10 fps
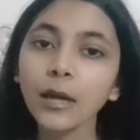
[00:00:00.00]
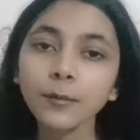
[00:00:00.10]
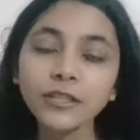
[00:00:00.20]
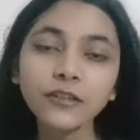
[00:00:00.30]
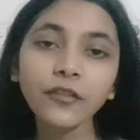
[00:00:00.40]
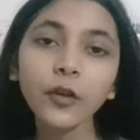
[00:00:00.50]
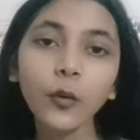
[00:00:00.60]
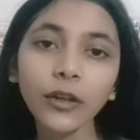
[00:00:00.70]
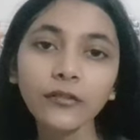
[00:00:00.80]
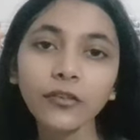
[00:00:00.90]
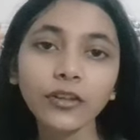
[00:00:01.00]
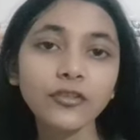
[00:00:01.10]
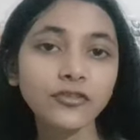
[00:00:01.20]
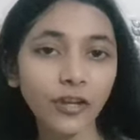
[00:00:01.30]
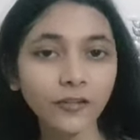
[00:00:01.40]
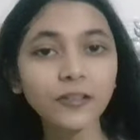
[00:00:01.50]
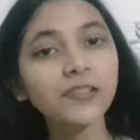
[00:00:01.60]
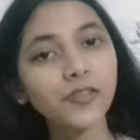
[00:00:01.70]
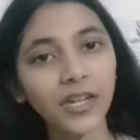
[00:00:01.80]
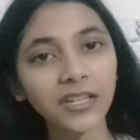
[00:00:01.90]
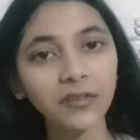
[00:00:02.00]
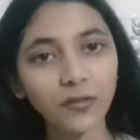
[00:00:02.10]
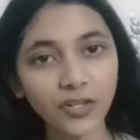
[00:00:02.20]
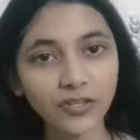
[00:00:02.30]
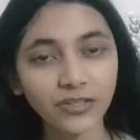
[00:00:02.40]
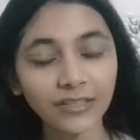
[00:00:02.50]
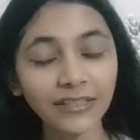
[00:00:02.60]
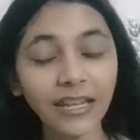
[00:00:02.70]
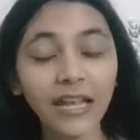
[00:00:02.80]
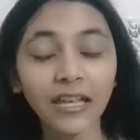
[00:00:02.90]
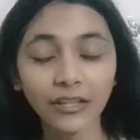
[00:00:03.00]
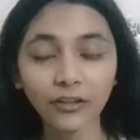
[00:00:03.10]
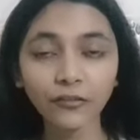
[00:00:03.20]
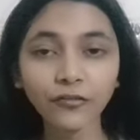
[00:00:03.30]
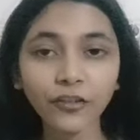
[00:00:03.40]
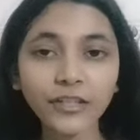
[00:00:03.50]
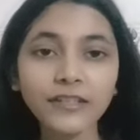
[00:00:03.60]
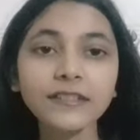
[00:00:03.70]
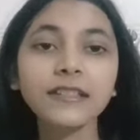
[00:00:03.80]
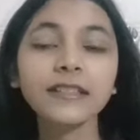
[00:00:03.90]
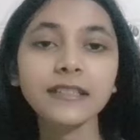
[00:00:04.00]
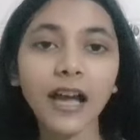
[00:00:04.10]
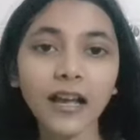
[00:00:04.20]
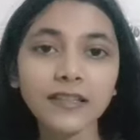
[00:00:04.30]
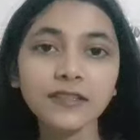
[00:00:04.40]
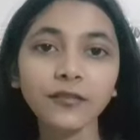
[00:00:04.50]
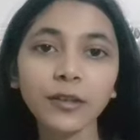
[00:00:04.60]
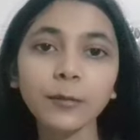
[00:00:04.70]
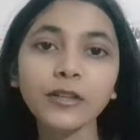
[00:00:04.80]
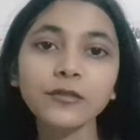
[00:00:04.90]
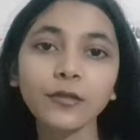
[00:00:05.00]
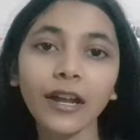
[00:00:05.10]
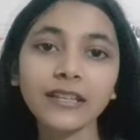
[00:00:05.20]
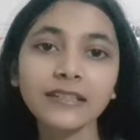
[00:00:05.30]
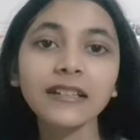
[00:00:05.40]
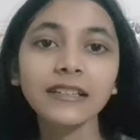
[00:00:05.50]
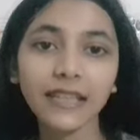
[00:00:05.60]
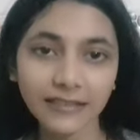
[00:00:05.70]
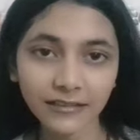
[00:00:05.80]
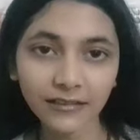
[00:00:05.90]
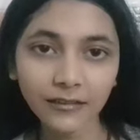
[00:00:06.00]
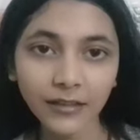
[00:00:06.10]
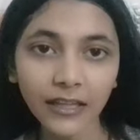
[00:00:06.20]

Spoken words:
But if you're going for the general training version, your first task will be to write a letter.